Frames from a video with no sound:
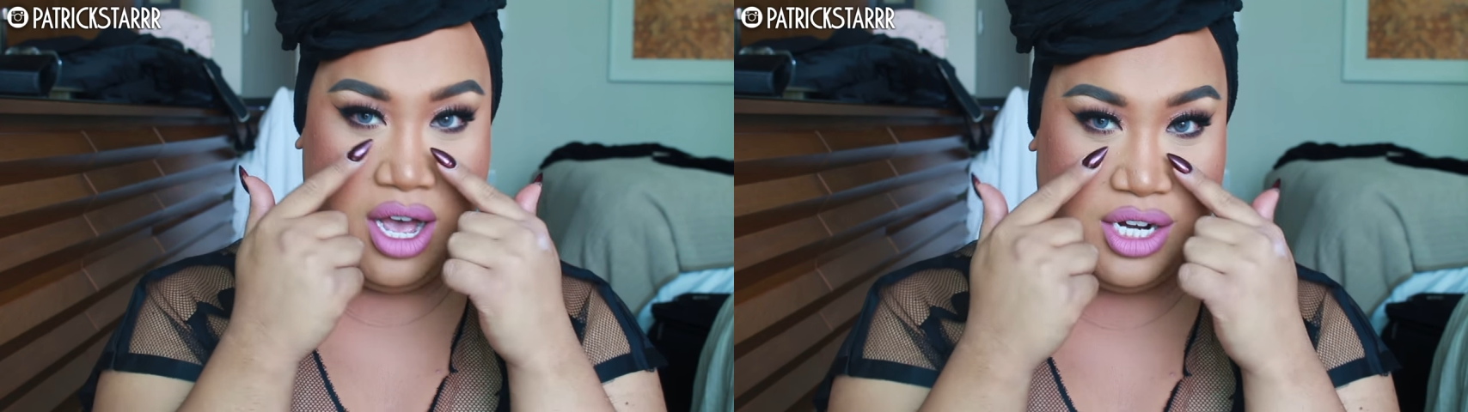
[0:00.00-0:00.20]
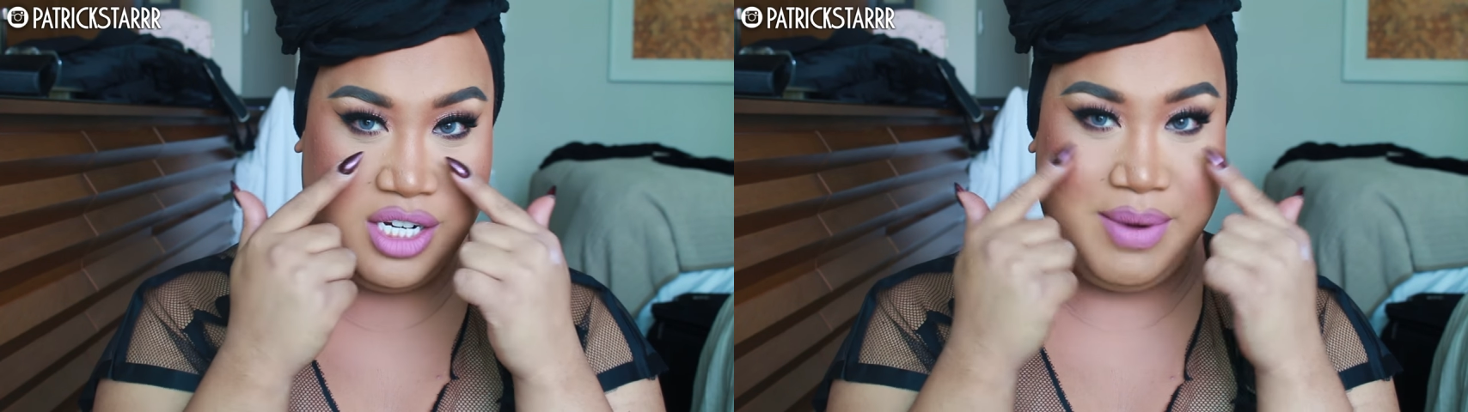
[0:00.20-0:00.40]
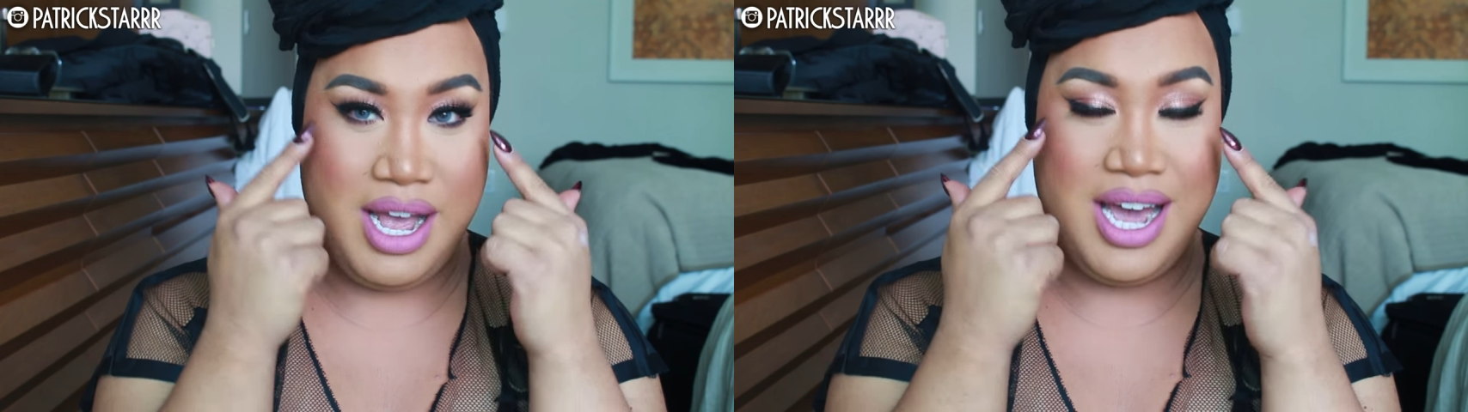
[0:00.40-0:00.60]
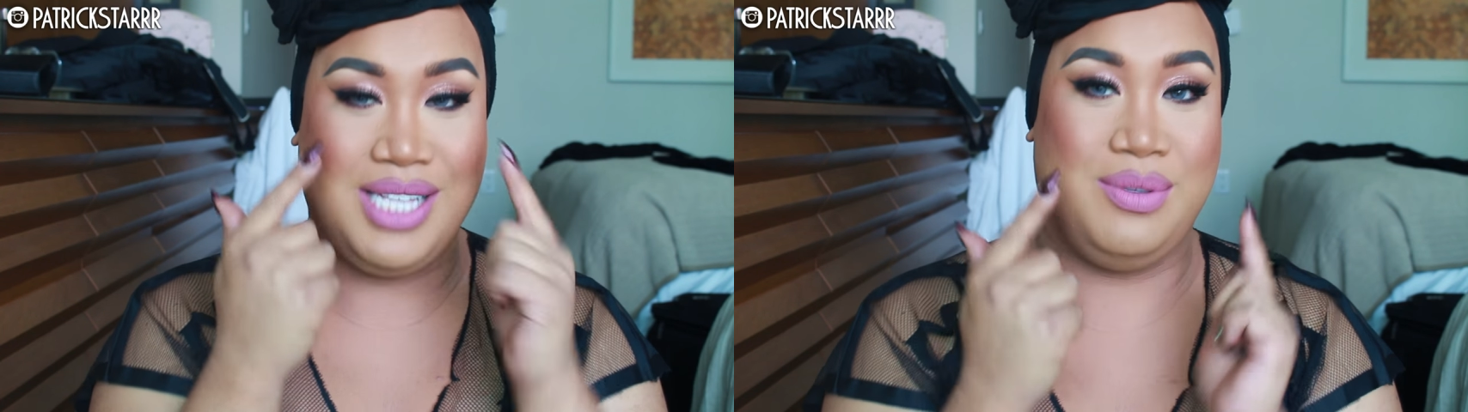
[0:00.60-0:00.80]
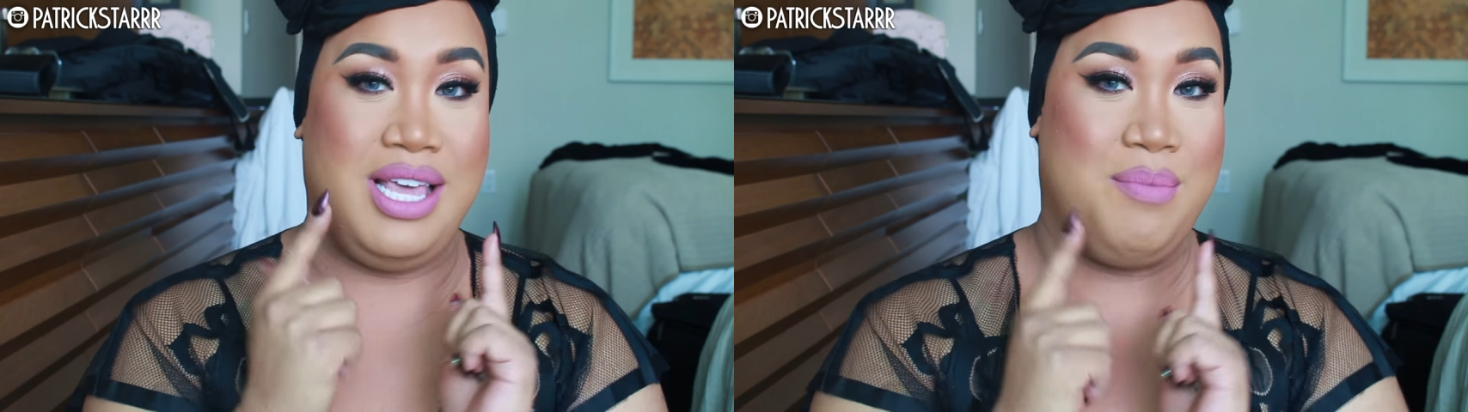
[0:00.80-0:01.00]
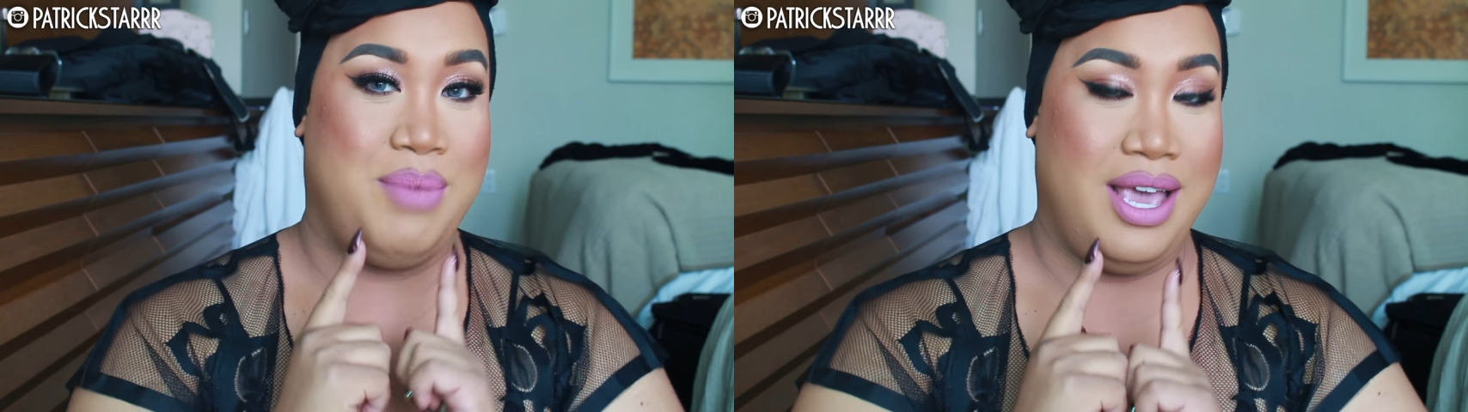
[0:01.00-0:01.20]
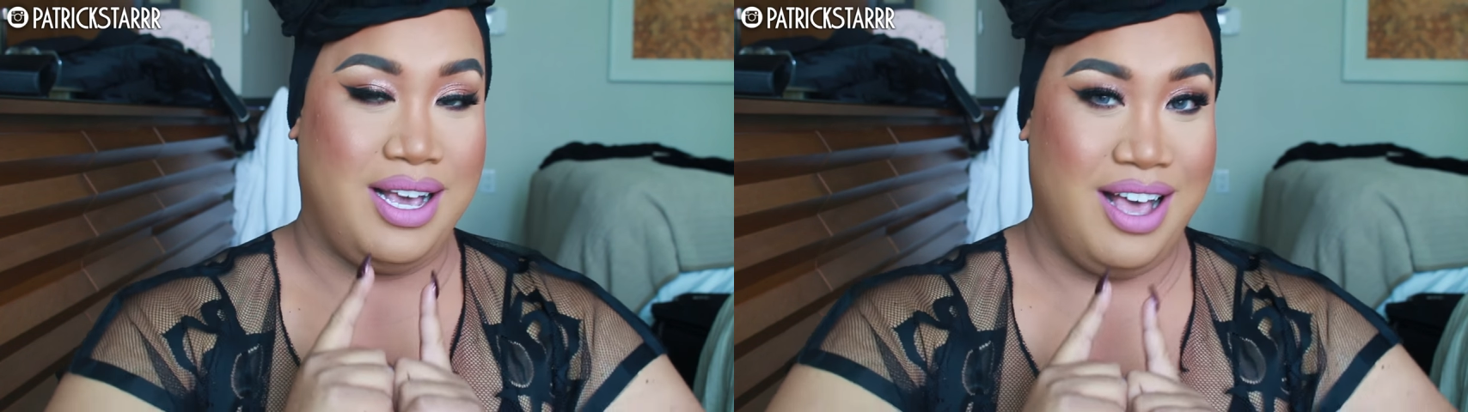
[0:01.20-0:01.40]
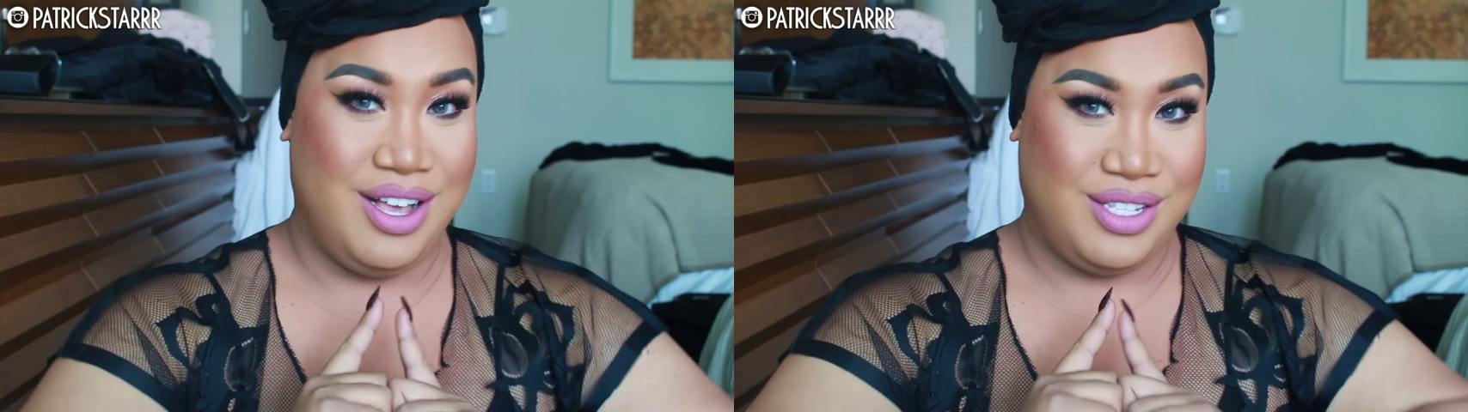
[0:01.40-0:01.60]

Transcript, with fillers: under my eyes with a pink